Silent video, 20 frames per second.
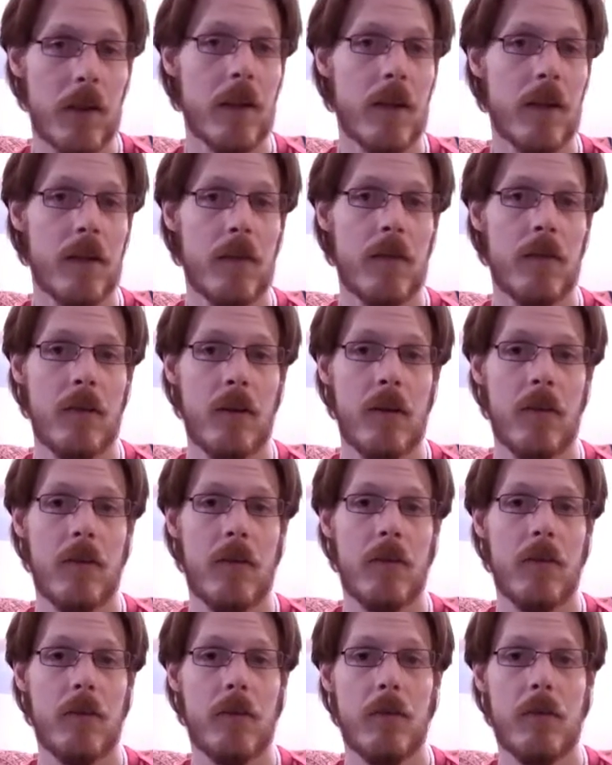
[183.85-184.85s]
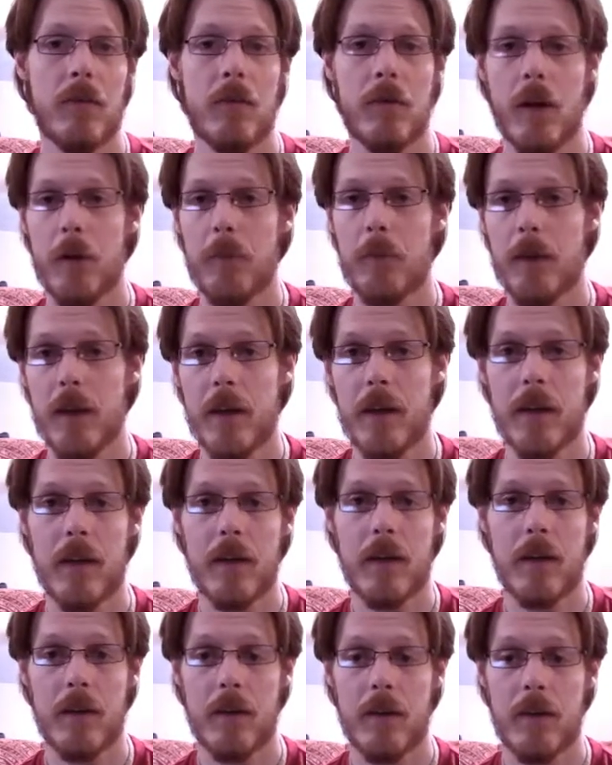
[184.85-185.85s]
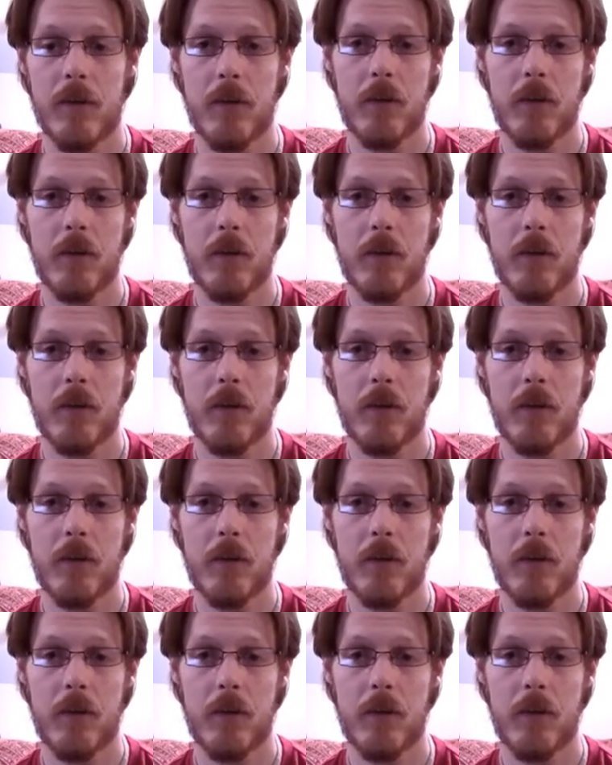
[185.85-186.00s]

real sin starts to come in